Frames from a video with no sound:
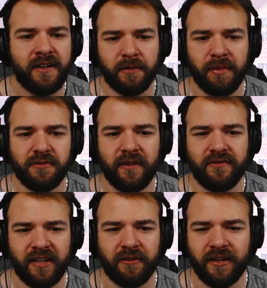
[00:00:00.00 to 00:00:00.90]
So Bloodwave
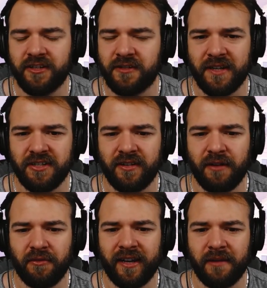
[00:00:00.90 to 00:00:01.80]
generator just makes sure
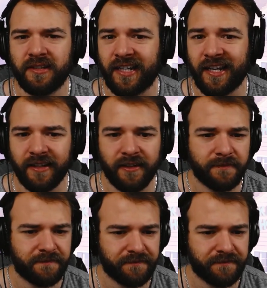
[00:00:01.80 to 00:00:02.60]
that we're able to get there.